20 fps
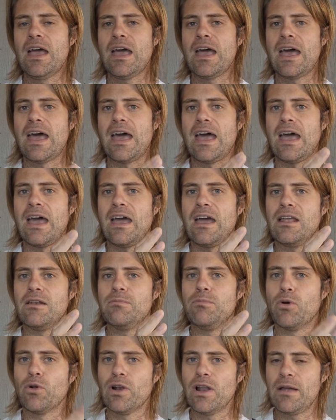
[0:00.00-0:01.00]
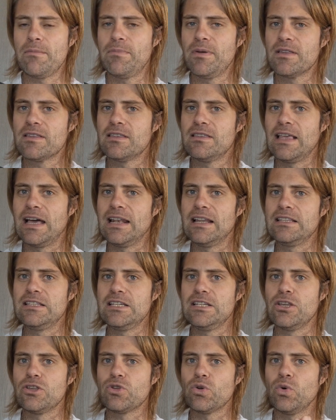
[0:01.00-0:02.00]
And borderline
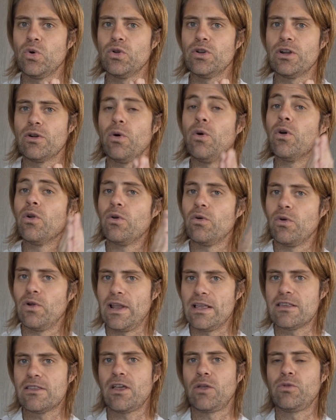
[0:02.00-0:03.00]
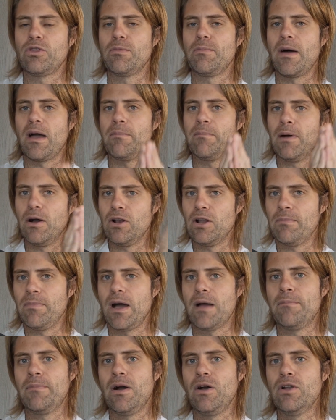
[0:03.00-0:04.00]
personality disorder, or let's start with
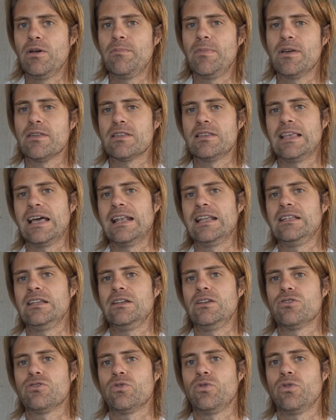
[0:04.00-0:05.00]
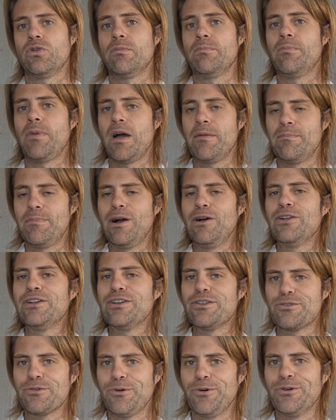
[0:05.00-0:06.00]
bipolar personality disorder, bipolar
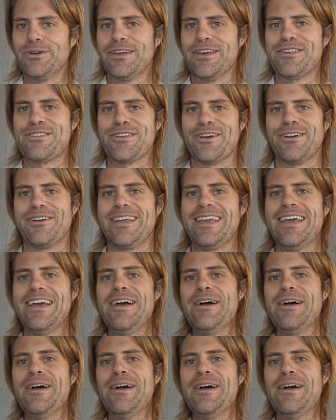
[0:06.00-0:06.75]
disorder, sorry.